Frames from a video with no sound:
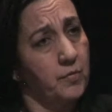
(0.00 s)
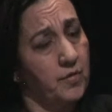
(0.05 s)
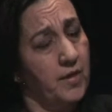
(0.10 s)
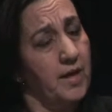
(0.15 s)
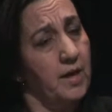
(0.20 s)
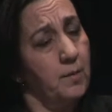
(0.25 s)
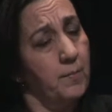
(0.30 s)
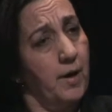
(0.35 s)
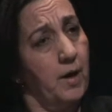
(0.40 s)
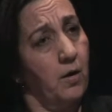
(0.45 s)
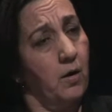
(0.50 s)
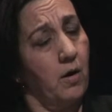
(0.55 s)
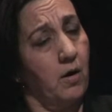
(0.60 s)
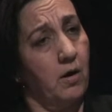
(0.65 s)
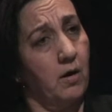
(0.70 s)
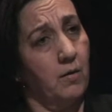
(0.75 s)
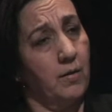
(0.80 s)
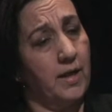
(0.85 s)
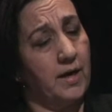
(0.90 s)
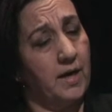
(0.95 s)
think about
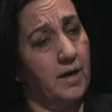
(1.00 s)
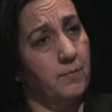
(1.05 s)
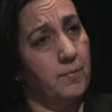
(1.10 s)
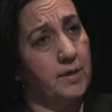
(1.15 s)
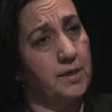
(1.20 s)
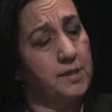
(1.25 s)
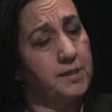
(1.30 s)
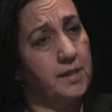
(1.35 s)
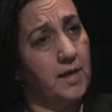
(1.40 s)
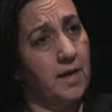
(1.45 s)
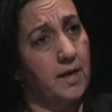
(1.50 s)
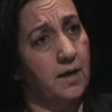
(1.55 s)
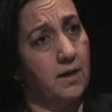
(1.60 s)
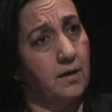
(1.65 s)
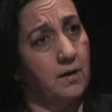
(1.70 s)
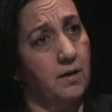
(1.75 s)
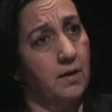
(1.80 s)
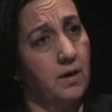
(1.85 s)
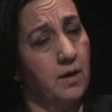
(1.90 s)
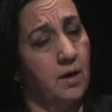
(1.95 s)
all that I've been saying,
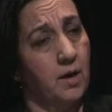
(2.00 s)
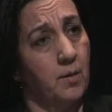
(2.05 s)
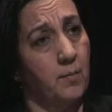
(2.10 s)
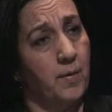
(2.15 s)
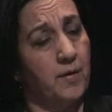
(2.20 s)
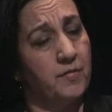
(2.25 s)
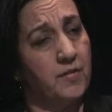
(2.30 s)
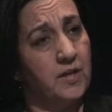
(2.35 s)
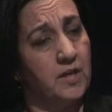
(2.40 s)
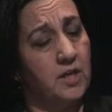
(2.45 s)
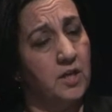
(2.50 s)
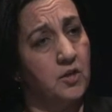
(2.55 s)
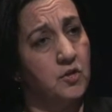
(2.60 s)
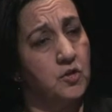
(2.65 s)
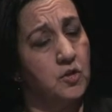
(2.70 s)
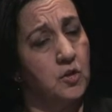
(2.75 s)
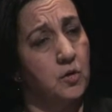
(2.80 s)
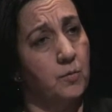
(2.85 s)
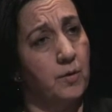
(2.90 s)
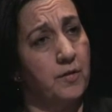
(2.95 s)
but the
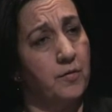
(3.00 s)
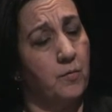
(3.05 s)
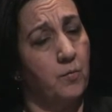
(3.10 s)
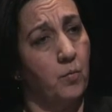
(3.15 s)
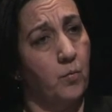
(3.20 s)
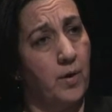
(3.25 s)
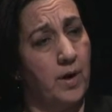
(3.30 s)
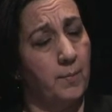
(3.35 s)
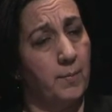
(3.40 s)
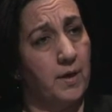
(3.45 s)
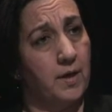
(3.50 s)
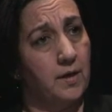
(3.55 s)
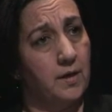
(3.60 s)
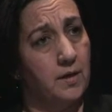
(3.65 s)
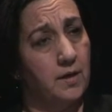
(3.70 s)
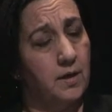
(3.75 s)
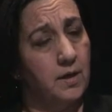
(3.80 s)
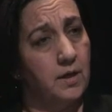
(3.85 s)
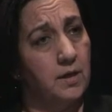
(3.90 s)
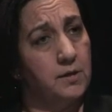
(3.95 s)
issue with women
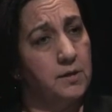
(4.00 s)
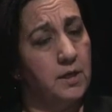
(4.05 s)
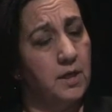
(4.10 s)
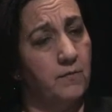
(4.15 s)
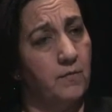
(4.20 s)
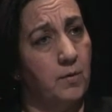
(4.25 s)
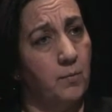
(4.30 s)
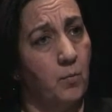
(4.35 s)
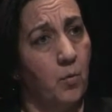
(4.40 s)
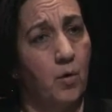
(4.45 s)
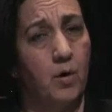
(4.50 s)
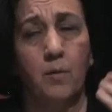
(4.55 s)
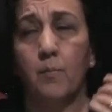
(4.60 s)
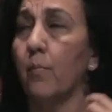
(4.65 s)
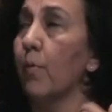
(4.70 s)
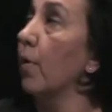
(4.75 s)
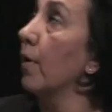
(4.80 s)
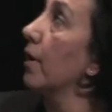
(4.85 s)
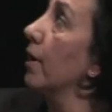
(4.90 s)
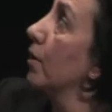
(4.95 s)
is even more
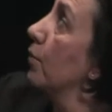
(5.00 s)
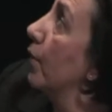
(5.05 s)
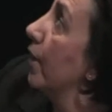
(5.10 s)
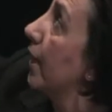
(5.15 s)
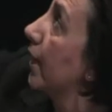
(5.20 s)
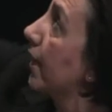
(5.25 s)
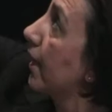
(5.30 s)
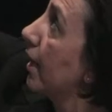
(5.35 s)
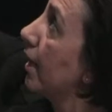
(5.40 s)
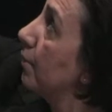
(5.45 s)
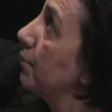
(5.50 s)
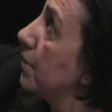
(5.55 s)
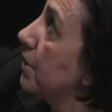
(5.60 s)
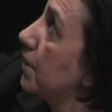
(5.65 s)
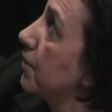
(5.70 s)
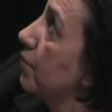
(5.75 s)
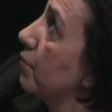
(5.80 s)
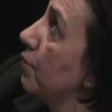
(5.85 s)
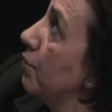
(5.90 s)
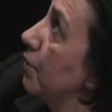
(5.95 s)
important when it comes
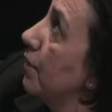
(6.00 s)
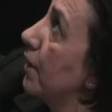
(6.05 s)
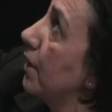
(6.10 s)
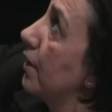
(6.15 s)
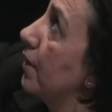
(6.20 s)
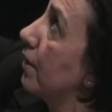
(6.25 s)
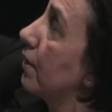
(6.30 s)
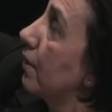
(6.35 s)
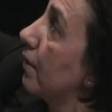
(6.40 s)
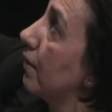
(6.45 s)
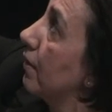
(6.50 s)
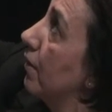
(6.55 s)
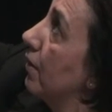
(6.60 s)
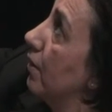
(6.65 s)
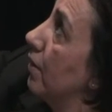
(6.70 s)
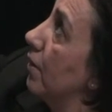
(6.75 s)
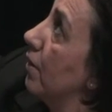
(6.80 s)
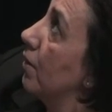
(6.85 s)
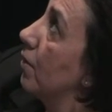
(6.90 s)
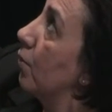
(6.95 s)
through here.
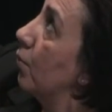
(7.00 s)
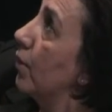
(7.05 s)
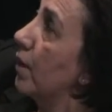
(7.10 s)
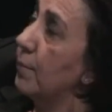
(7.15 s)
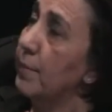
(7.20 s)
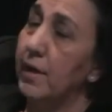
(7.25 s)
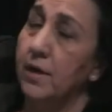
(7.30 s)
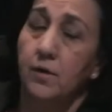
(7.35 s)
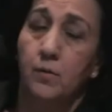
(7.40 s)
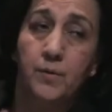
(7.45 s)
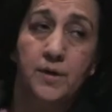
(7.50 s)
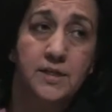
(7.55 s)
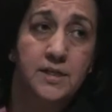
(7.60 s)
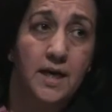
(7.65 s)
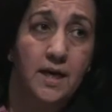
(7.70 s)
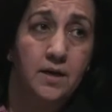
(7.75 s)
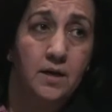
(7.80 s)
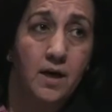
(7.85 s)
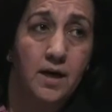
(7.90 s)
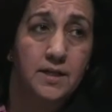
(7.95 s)
Women, we
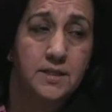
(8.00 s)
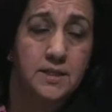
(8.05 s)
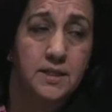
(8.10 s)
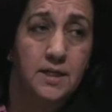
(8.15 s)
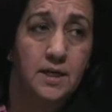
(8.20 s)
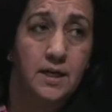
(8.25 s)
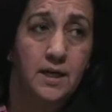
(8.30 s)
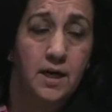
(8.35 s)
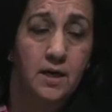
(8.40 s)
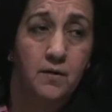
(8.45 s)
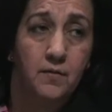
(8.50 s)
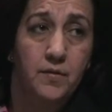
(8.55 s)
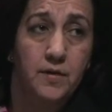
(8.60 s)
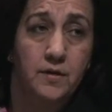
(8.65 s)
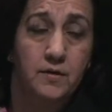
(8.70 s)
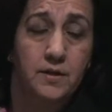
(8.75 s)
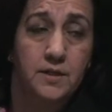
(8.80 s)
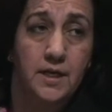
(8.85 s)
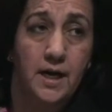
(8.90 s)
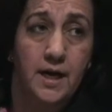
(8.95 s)
tend not to eat
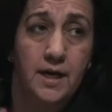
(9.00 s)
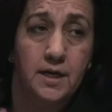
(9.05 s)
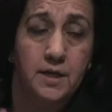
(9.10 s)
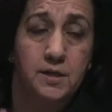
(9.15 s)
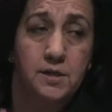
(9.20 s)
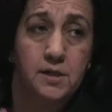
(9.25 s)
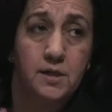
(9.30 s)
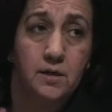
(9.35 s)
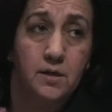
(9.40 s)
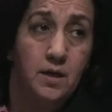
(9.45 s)
healthier diets